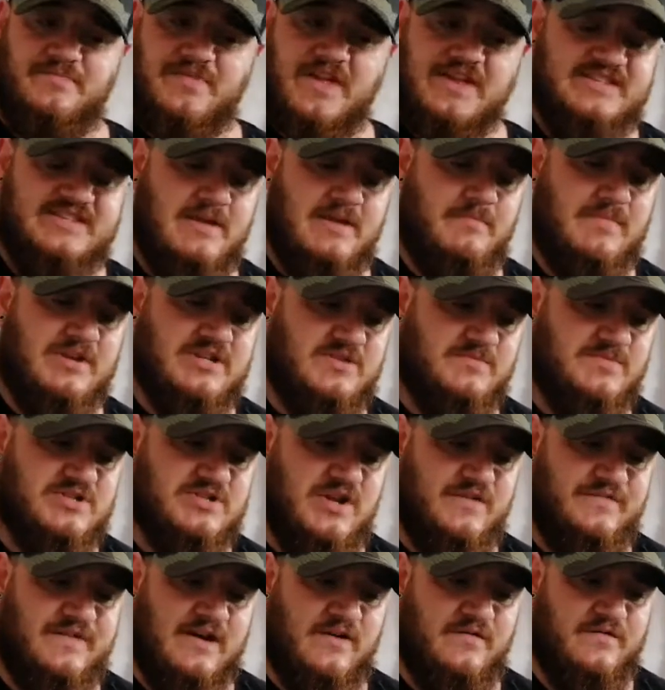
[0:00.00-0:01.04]
they sent me some
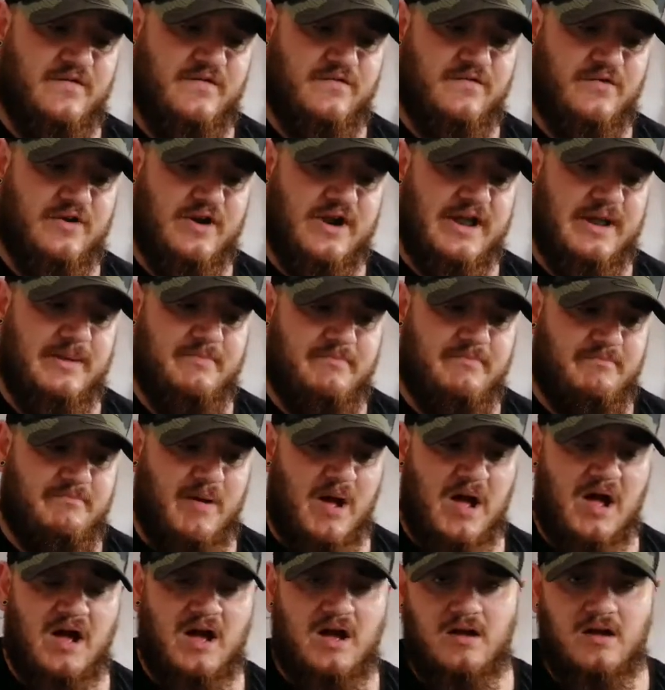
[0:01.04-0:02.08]
stuff out for free,
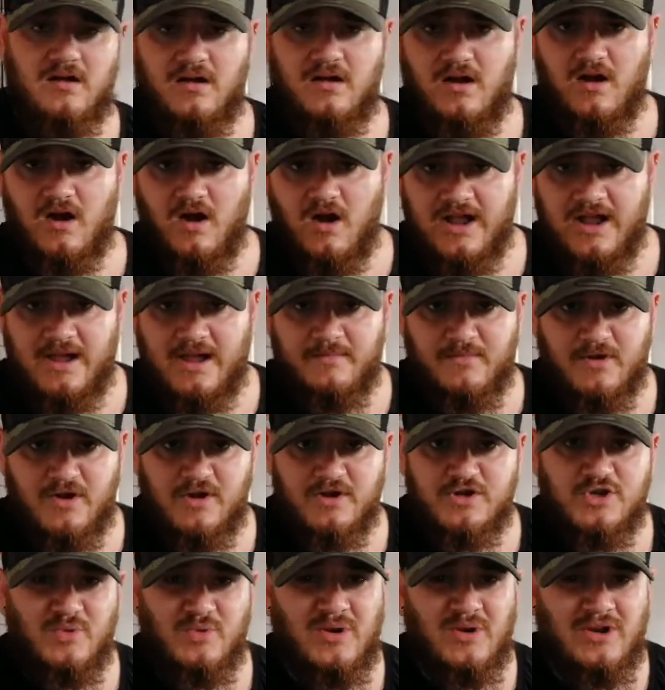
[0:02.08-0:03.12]
but I am going to
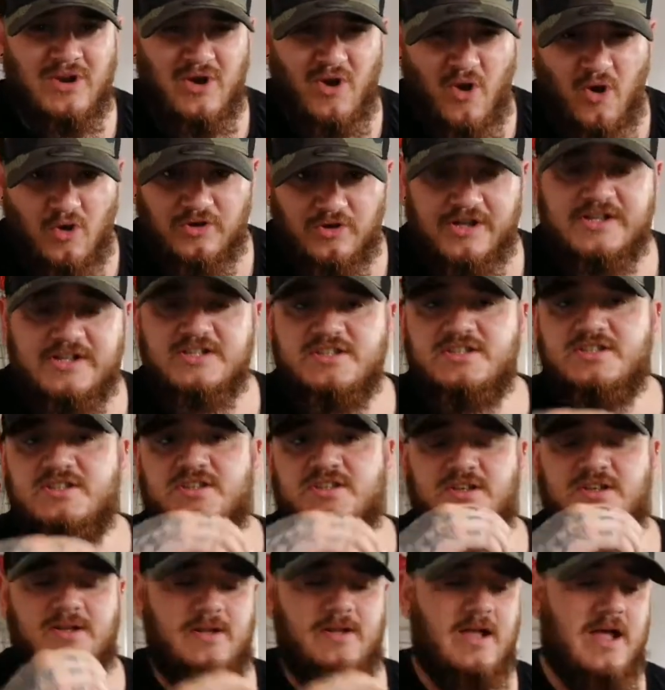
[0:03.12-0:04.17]
do an honest